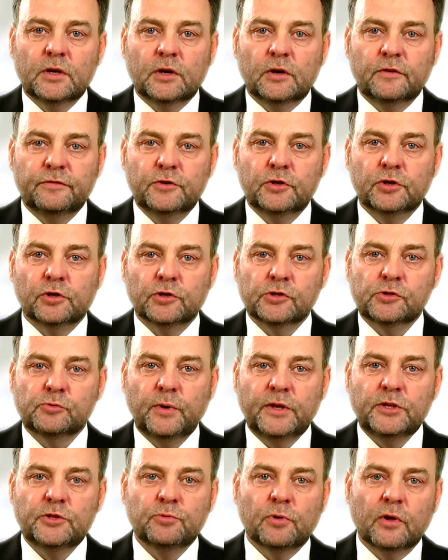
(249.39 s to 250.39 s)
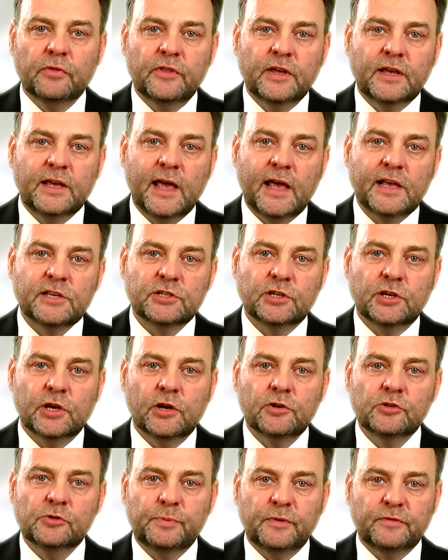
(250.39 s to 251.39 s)
Of course, which one the case
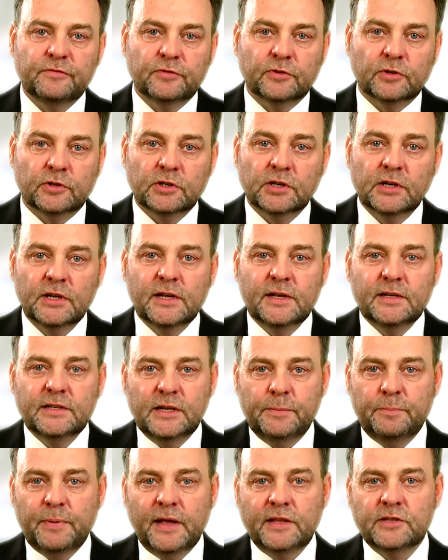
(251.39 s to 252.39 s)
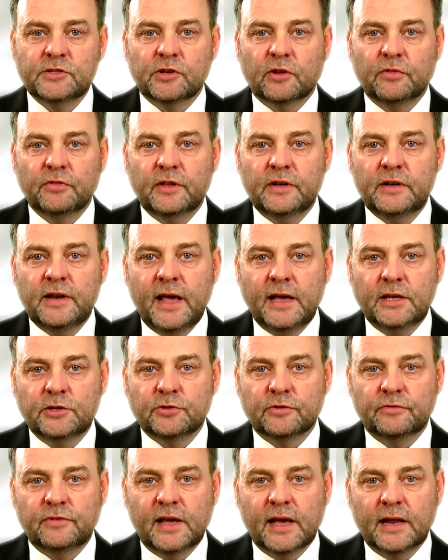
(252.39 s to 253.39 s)
goes before depends on the nature of the